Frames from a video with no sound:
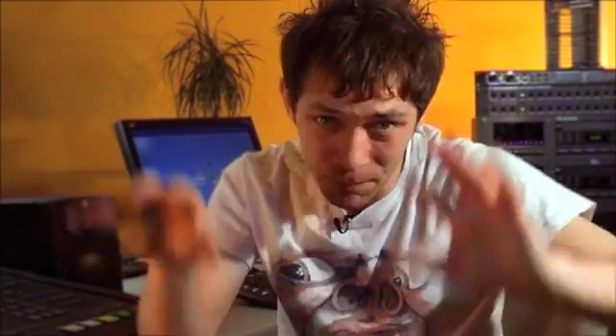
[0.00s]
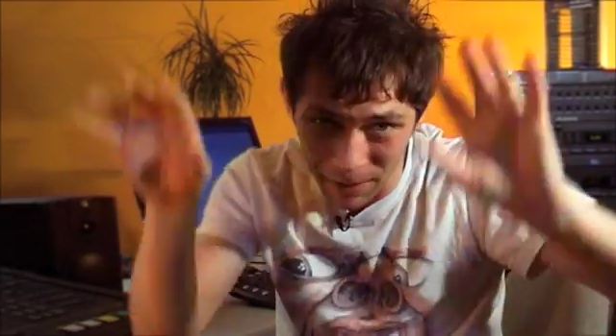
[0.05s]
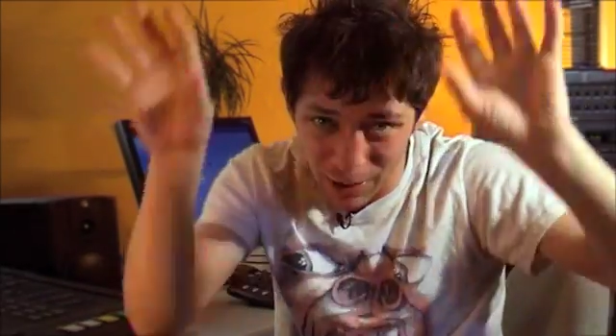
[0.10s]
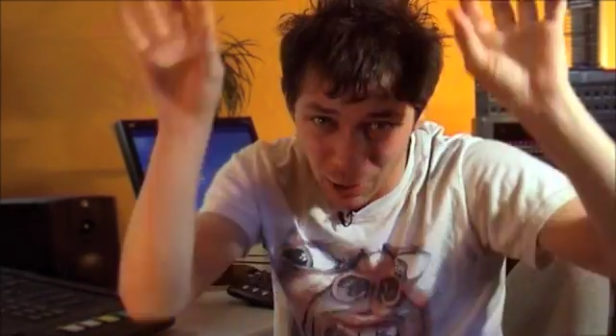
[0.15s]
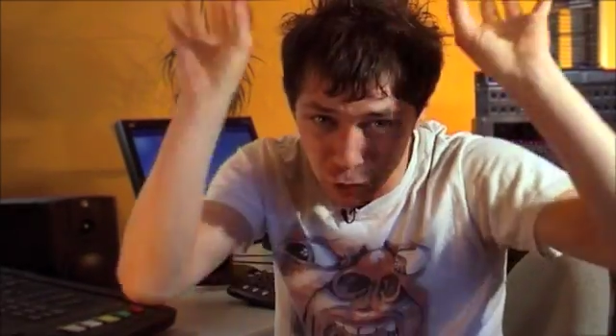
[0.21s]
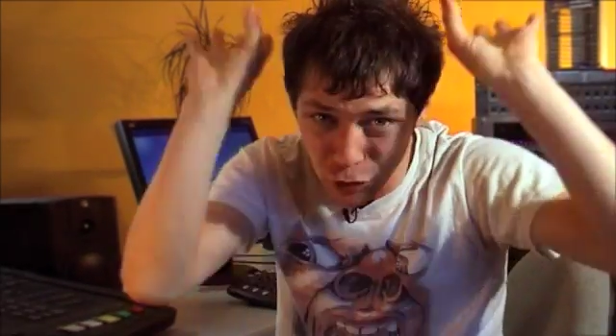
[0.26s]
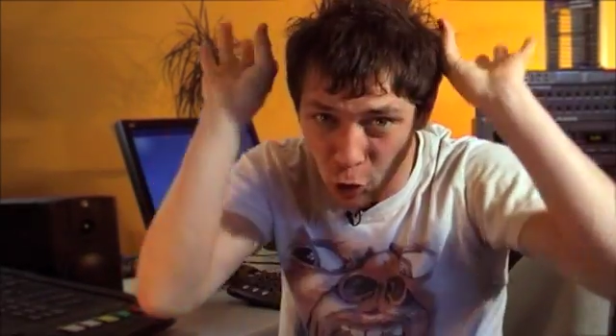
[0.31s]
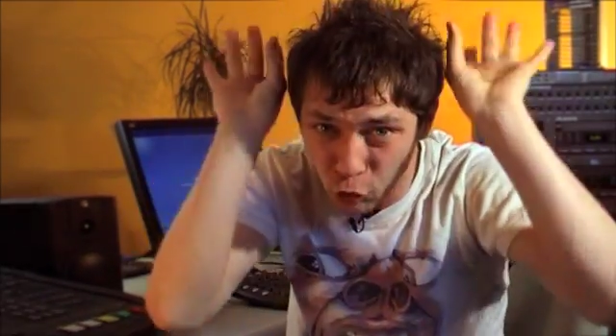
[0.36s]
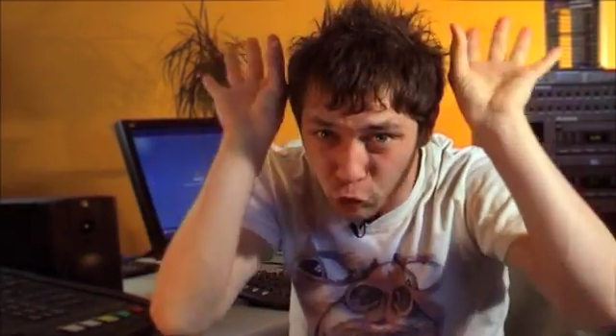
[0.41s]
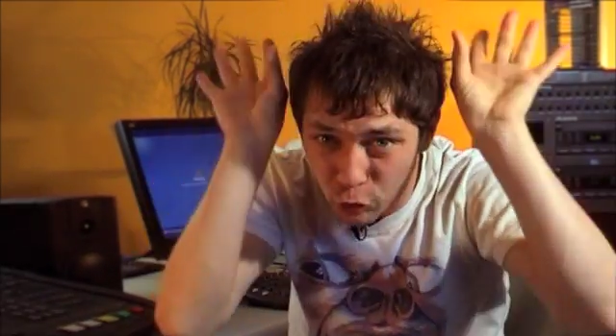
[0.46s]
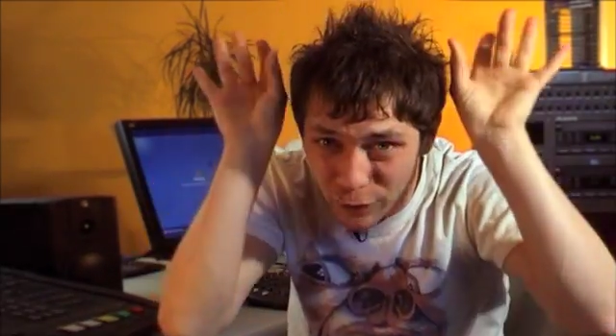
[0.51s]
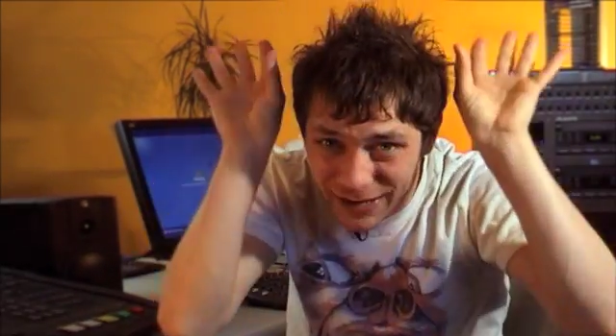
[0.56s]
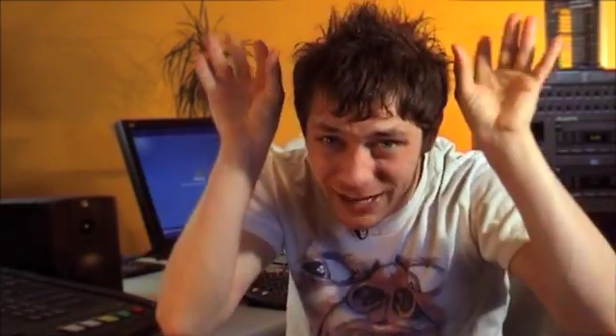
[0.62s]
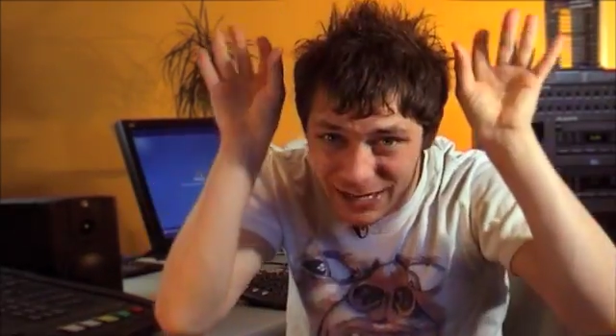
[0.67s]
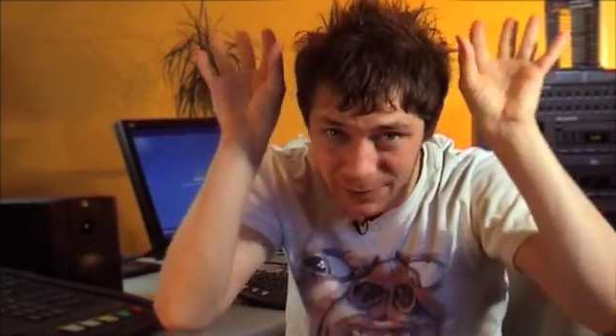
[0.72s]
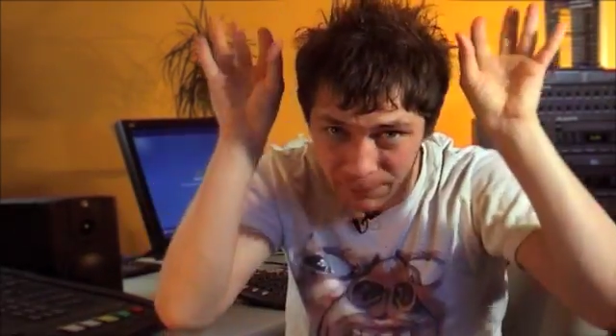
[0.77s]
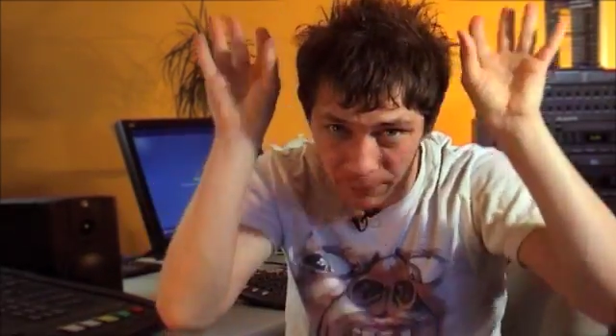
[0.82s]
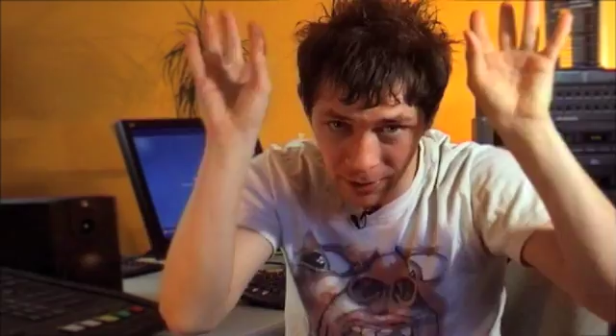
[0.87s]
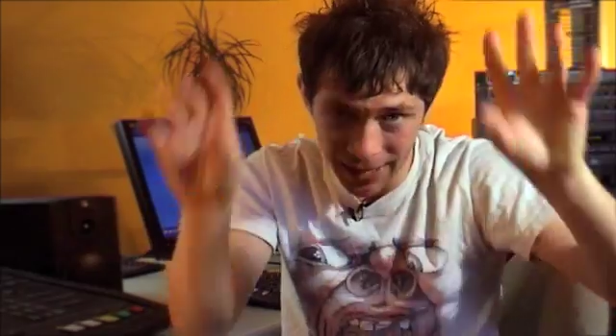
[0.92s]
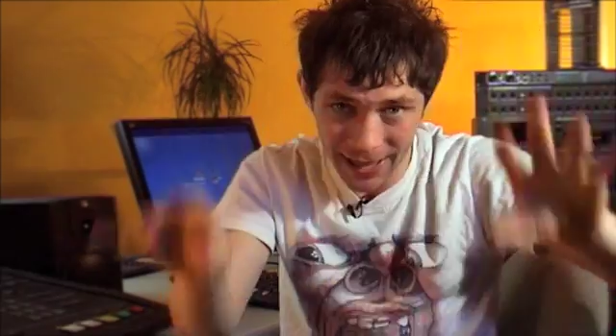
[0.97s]
bells
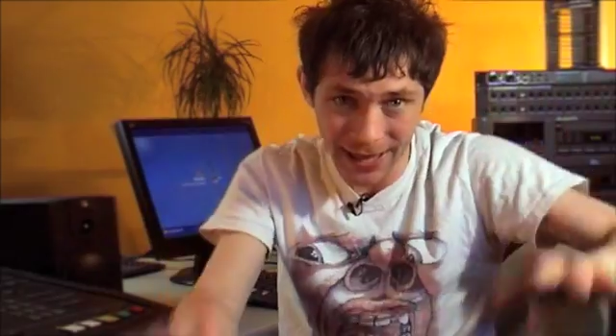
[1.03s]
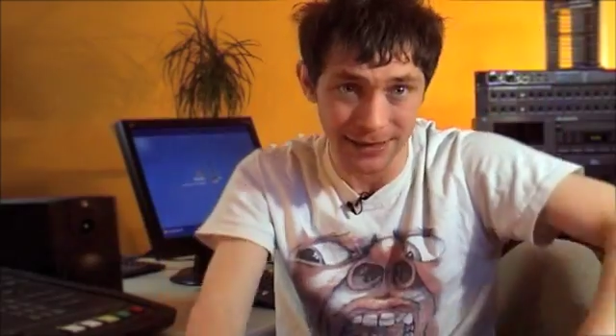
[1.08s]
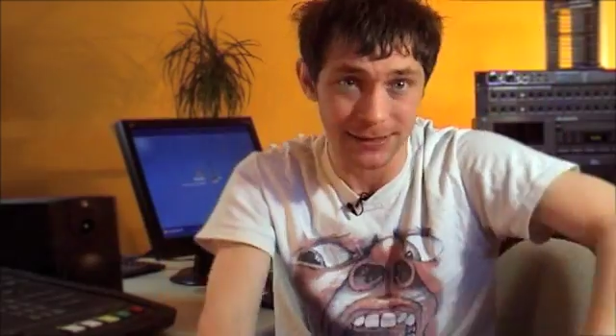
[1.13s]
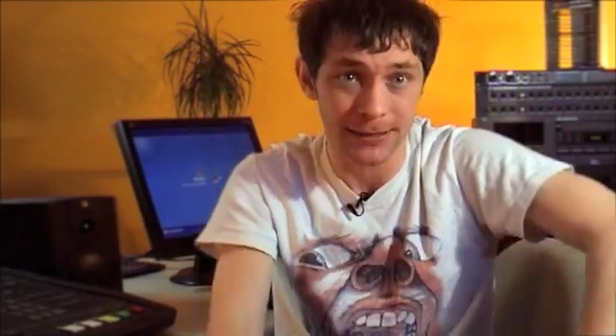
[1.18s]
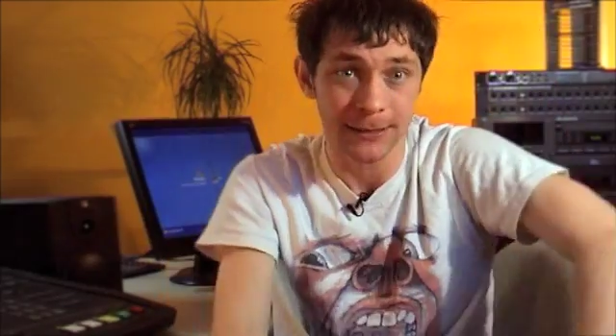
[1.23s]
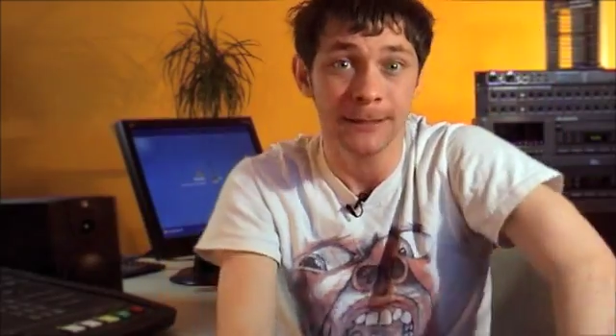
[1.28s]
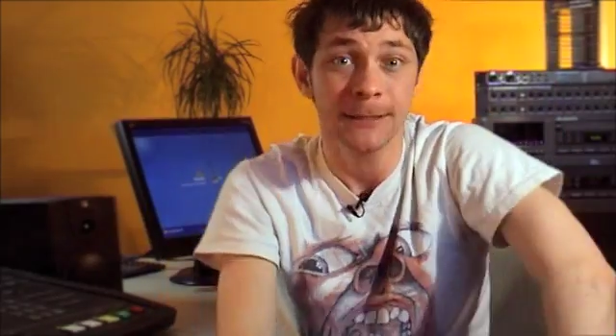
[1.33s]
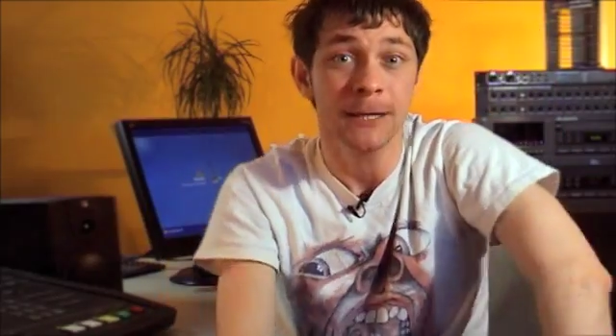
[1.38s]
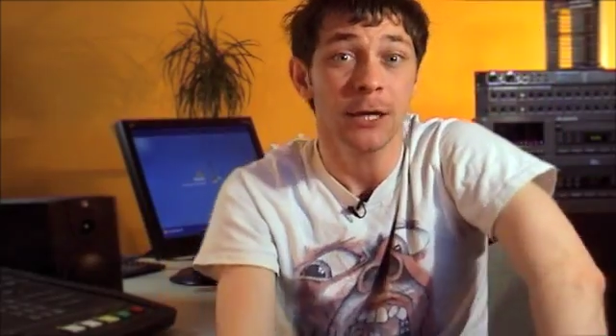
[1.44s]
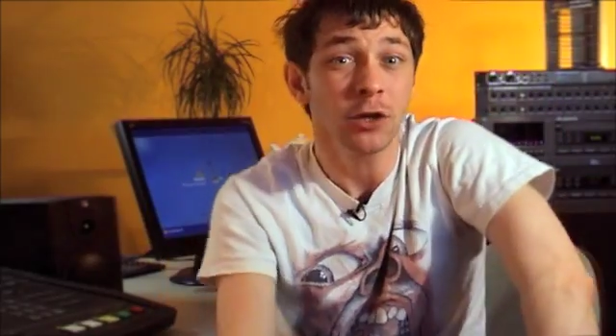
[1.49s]
ringing in my head.